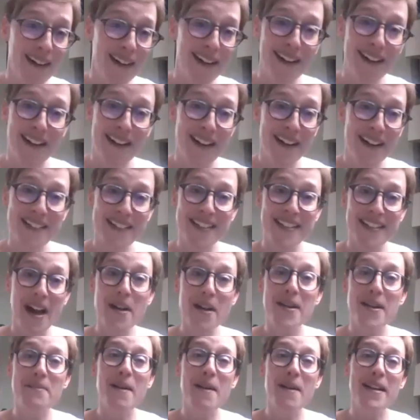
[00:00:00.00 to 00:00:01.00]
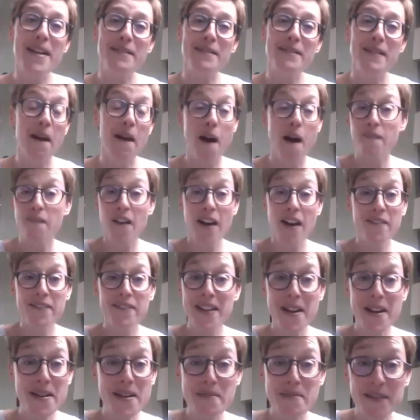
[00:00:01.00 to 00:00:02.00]
and it makes me laugh. I've
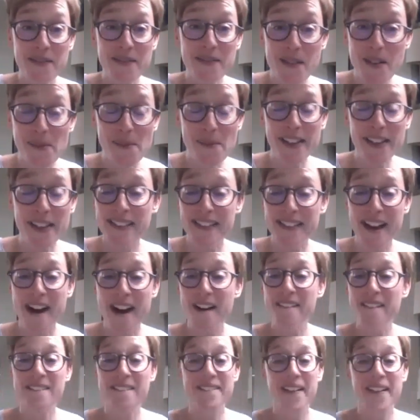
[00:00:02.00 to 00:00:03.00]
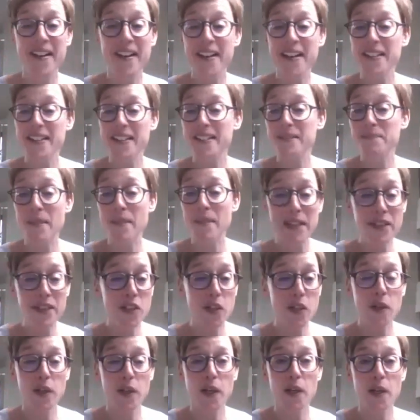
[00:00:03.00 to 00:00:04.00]
done it before myself. It makes you
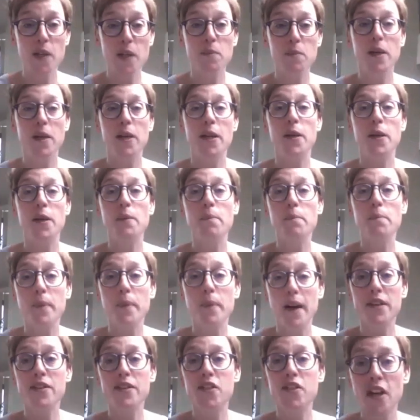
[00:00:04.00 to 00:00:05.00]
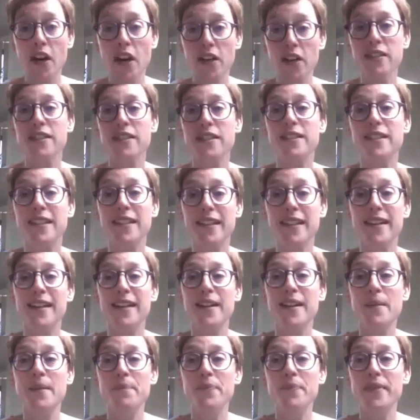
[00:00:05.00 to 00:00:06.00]
human, but just
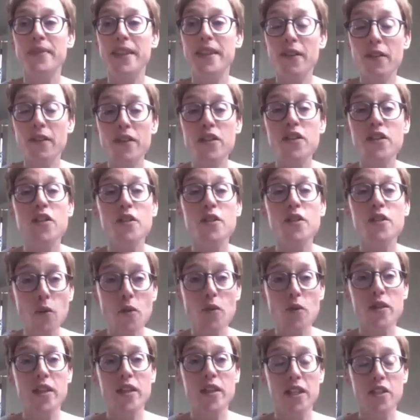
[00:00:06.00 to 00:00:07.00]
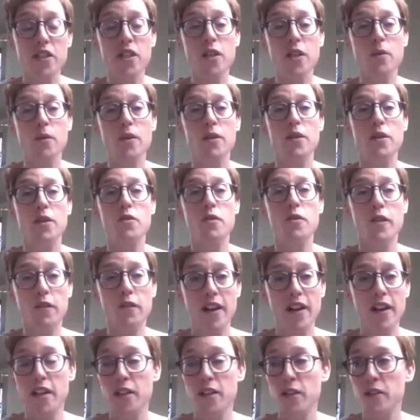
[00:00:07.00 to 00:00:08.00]
there are small things you can do to
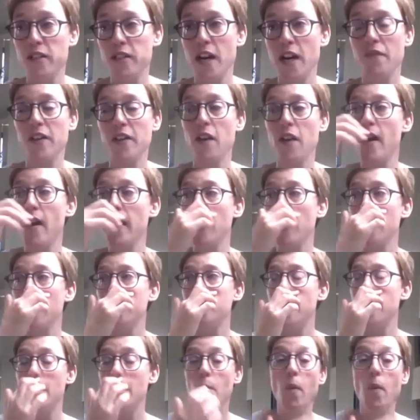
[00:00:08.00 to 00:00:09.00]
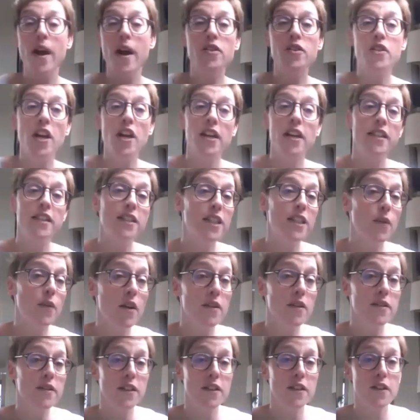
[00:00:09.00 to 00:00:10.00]
ingratiate yourself. And like I said, and when journalists do
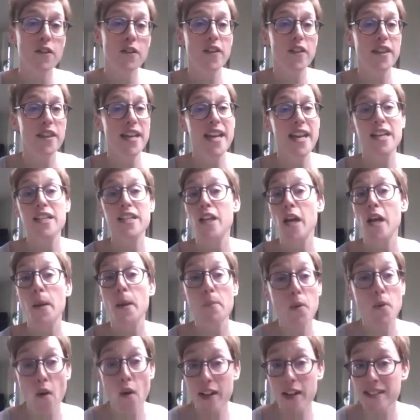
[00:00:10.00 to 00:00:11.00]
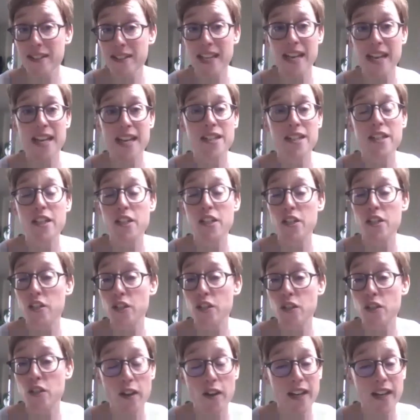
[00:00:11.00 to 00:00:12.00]
ask you for things like prices,
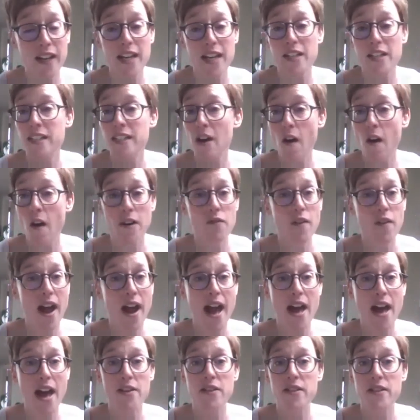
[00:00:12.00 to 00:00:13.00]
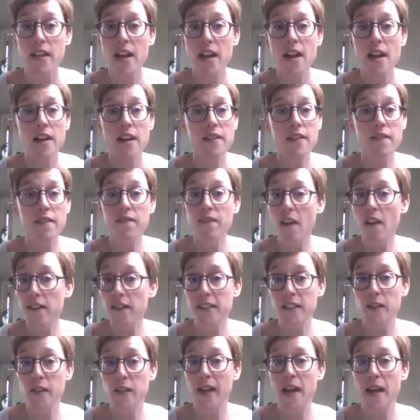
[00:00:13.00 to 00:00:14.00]
stockists, high res, the faster
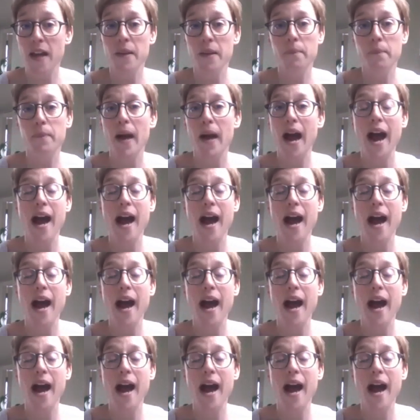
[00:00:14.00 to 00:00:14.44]
you get them back,